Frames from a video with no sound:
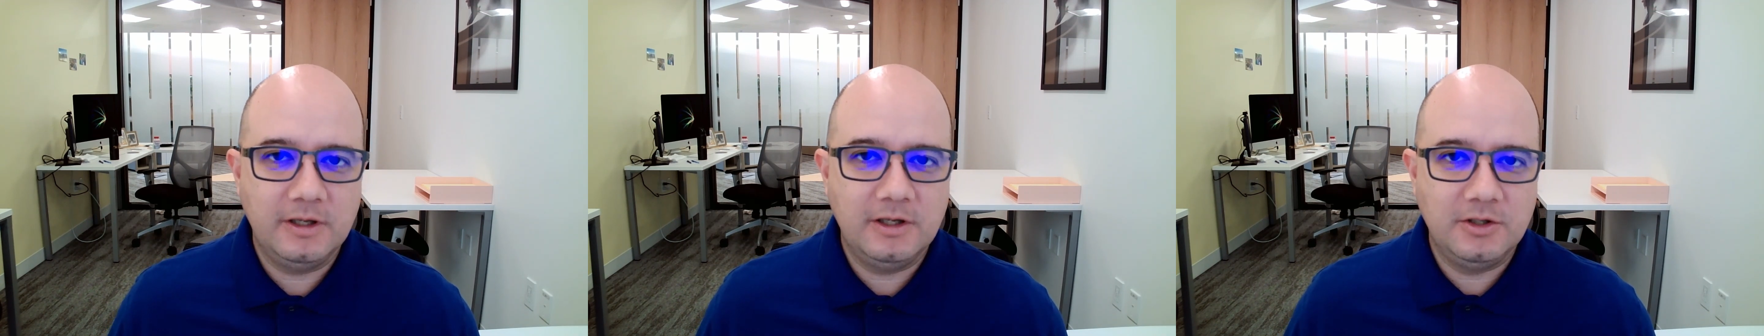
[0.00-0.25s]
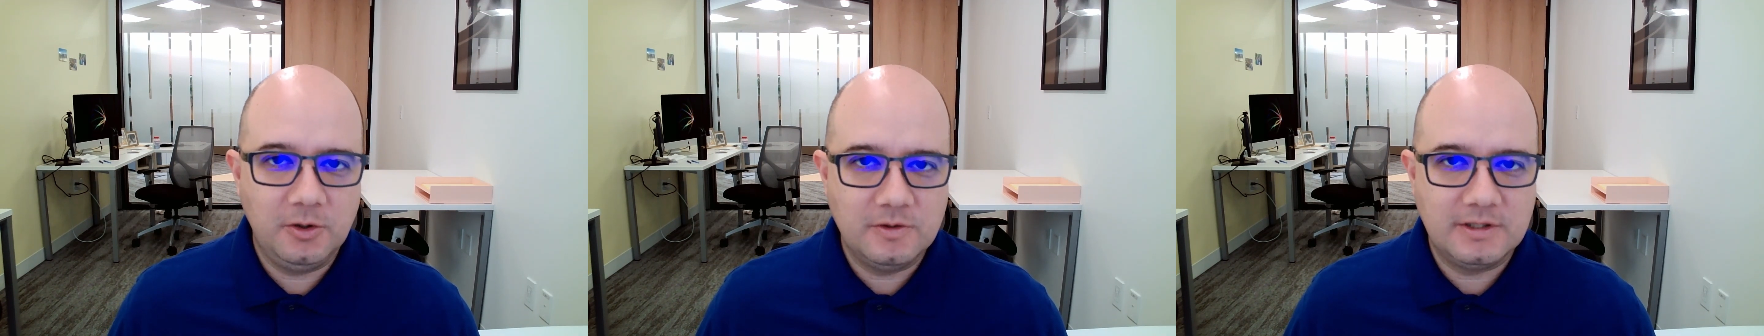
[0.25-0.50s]
in
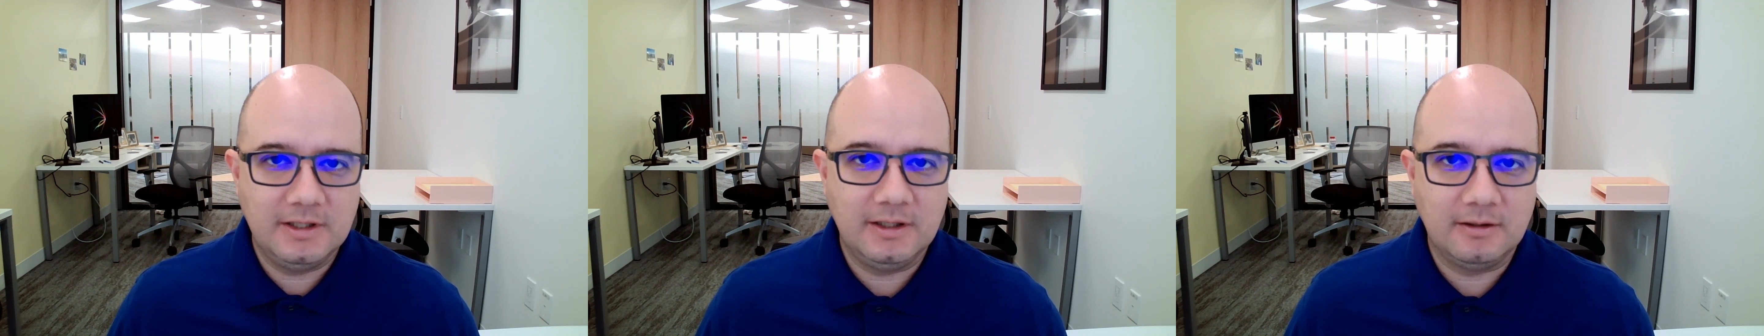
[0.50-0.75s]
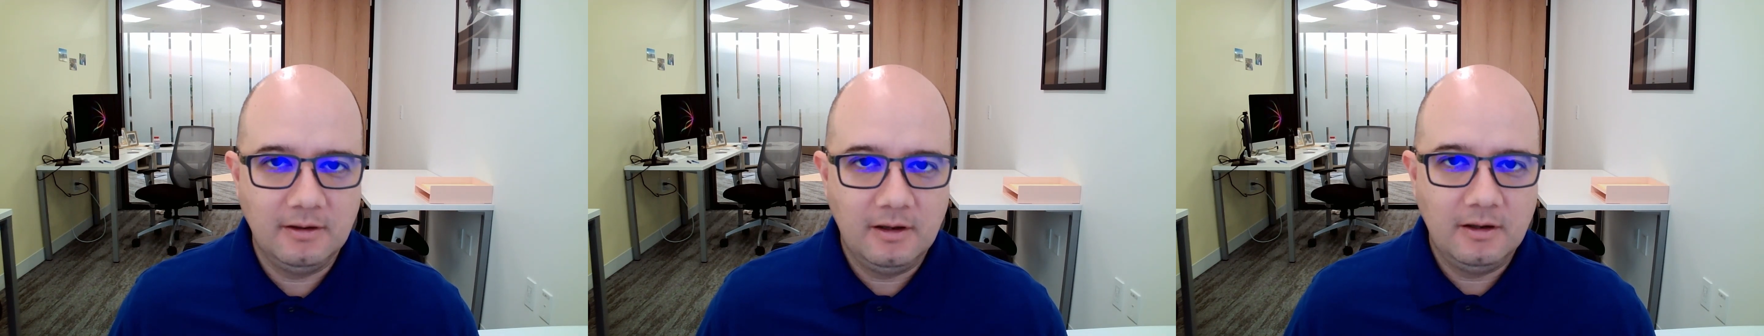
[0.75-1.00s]

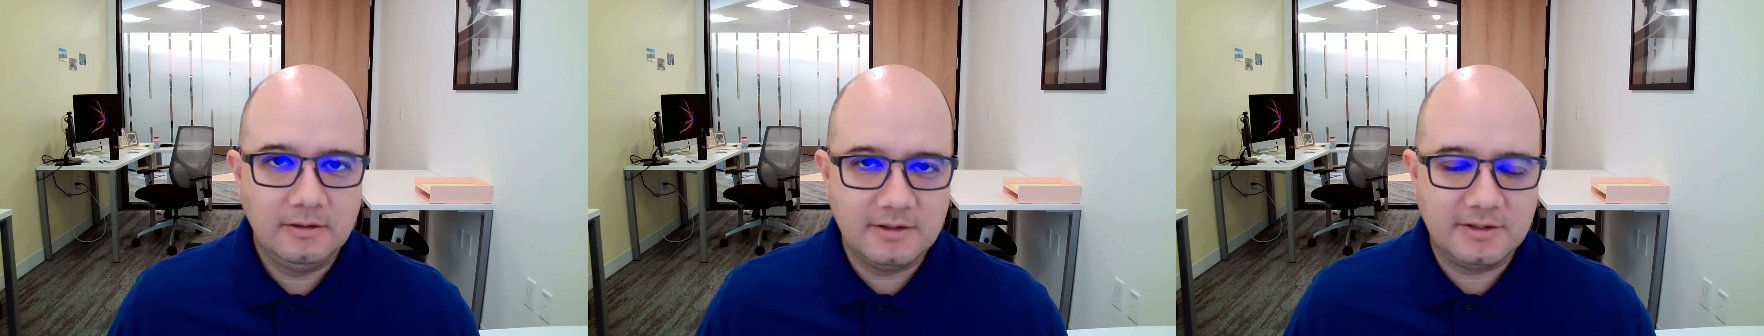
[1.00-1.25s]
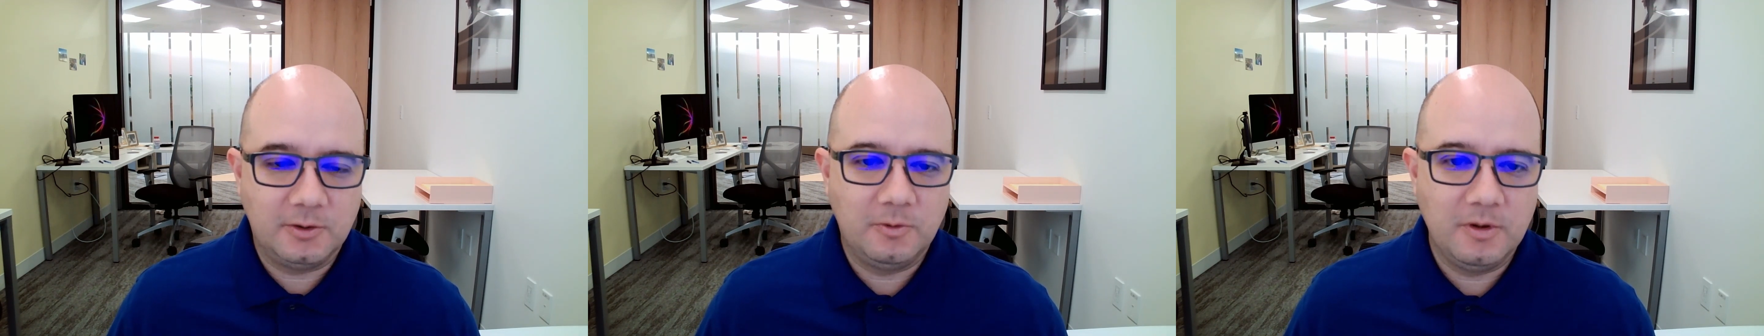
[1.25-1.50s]
using
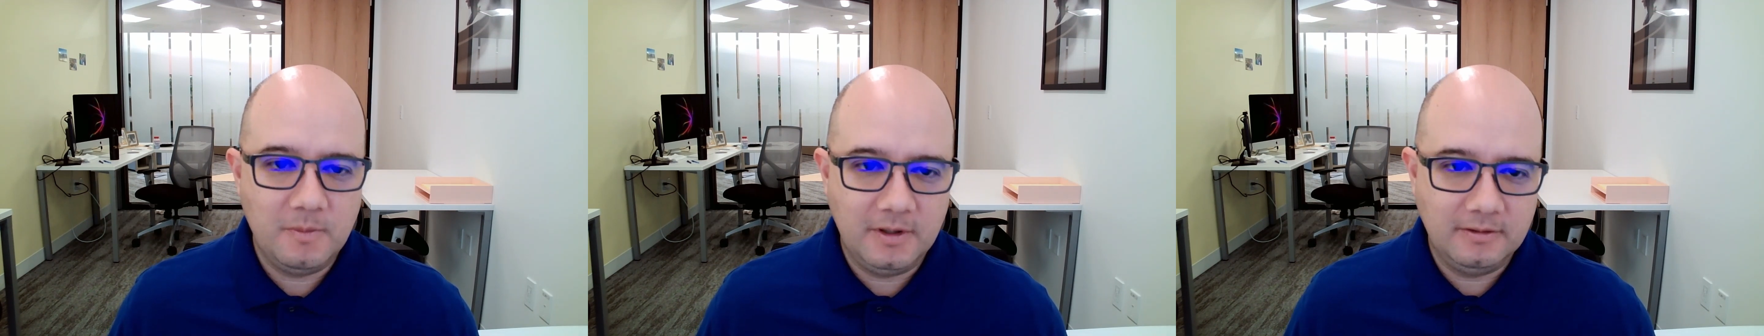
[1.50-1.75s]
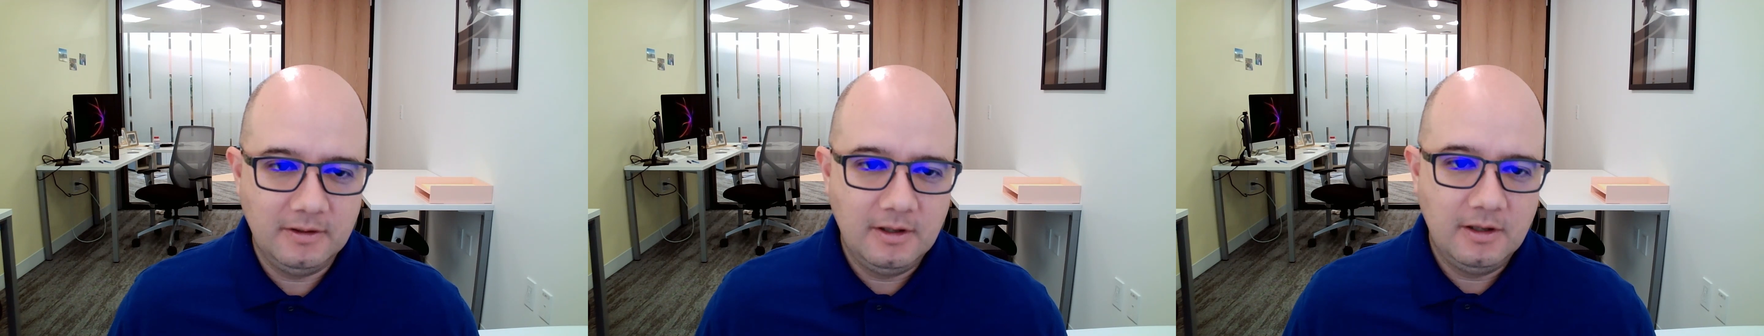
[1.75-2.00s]
this equipment.